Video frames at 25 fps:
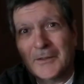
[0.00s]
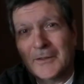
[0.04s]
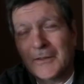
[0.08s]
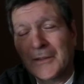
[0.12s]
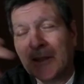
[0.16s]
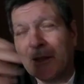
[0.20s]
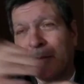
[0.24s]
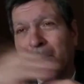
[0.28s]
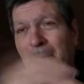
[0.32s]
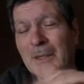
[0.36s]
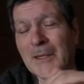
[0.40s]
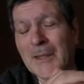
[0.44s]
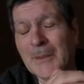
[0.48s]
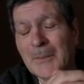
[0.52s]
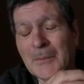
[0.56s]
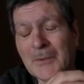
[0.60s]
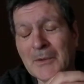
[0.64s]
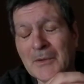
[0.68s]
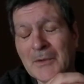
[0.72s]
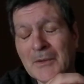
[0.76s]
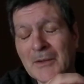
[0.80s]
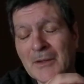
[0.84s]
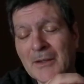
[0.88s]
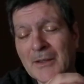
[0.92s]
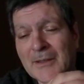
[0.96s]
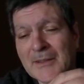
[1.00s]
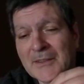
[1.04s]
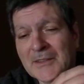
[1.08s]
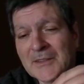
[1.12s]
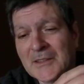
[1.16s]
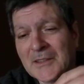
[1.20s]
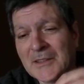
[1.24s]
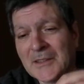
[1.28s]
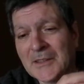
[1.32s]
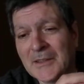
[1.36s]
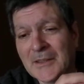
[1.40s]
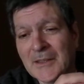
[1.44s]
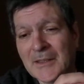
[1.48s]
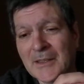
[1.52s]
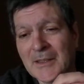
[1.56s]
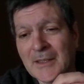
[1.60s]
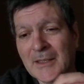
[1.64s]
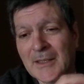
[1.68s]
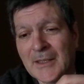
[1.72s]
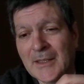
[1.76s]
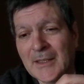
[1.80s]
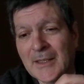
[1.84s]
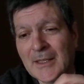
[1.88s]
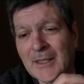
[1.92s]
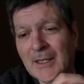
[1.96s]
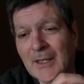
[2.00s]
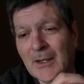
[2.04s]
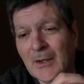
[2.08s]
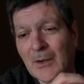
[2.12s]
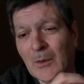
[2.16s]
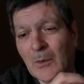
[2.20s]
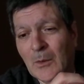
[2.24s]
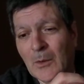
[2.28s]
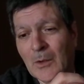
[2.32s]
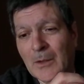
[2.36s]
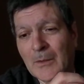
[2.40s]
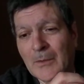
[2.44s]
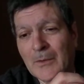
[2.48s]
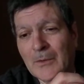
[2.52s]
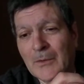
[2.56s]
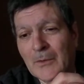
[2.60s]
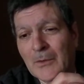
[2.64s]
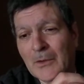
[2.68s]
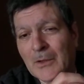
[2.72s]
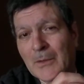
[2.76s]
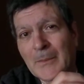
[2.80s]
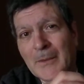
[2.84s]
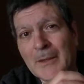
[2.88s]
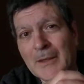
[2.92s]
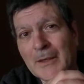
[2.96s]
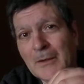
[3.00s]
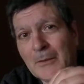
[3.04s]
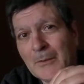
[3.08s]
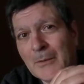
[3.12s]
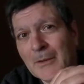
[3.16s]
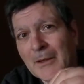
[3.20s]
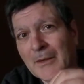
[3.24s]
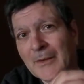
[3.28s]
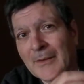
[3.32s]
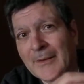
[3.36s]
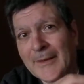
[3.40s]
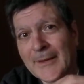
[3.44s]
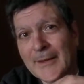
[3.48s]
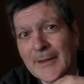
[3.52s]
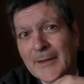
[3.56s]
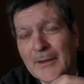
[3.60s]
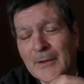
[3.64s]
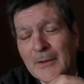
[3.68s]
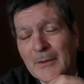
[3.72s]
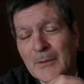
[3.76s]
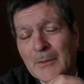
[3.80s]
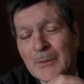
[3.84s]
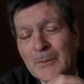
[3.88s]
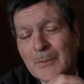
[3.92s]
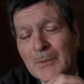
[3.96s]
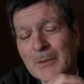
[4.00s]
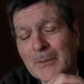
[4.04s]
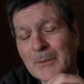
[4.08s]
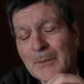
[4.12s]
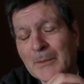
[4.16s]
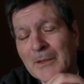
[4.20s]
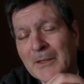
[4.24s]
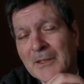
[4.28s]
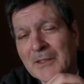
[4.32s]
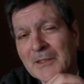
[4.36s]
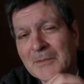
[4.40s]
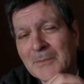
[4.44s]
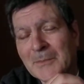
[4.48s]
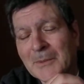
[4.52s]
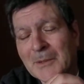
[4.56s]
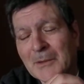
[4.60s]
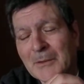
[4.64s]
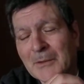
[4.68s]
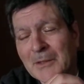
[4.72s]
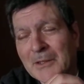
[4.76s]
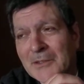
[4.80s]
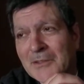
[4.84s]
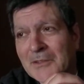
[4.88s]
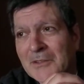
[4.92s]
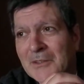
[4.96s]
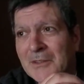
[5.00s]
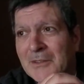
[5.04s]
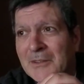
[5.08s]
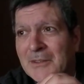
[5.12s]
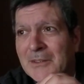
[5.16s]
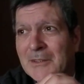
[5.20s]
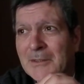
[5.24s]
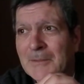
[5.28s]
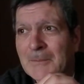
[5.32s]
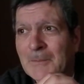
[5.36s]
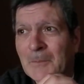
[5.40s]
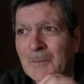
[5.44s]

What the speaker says: coming up with thoughts, nor am I a quick thinker when people ask me questions.